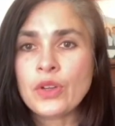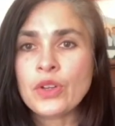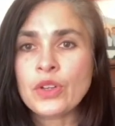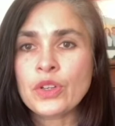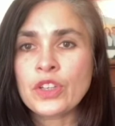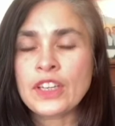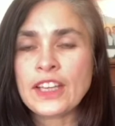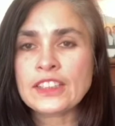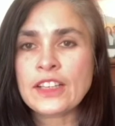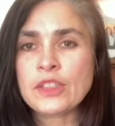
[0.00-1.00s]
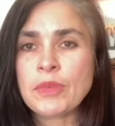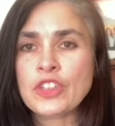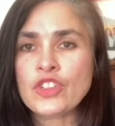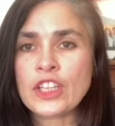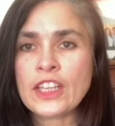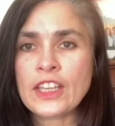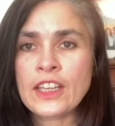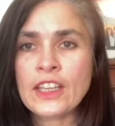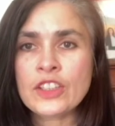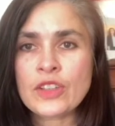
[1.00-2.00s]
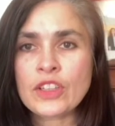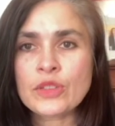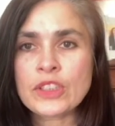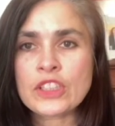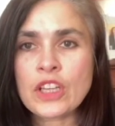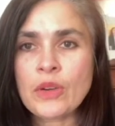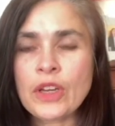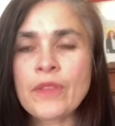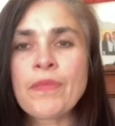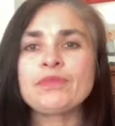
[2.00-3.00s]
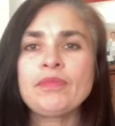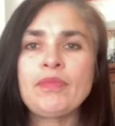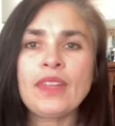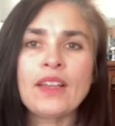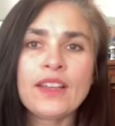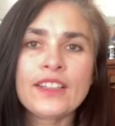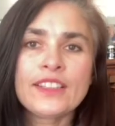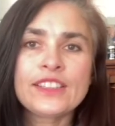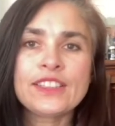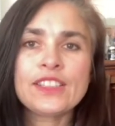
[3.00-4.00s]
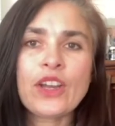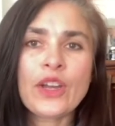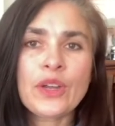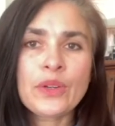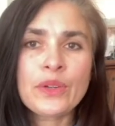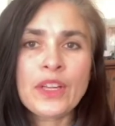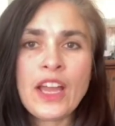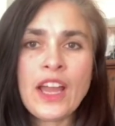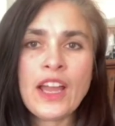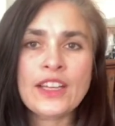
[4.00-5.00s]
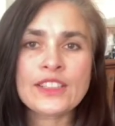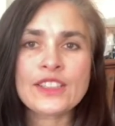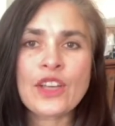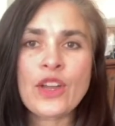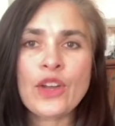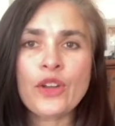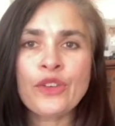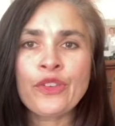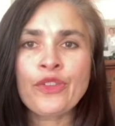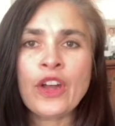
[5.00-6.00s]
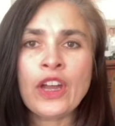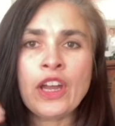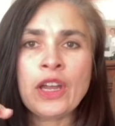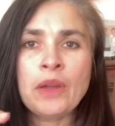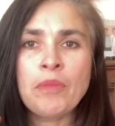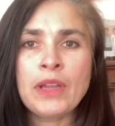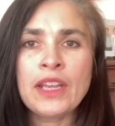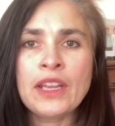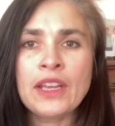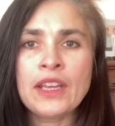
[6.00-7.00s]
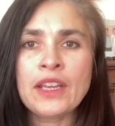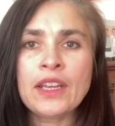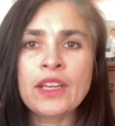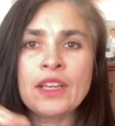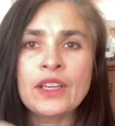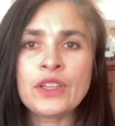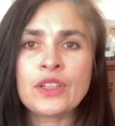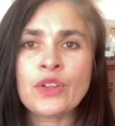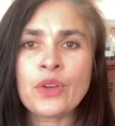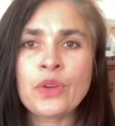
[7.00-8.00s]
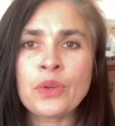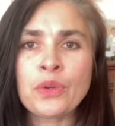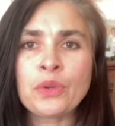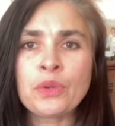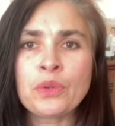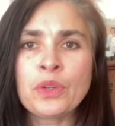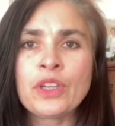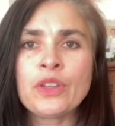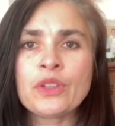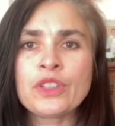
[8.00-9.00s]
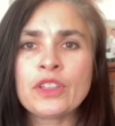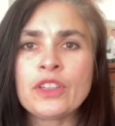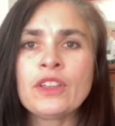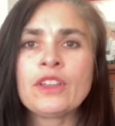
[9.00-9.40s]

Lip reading: Good. Next line's a bit tricky, so I'll do it slower. So, la, so, fa, mi, do. Your turn.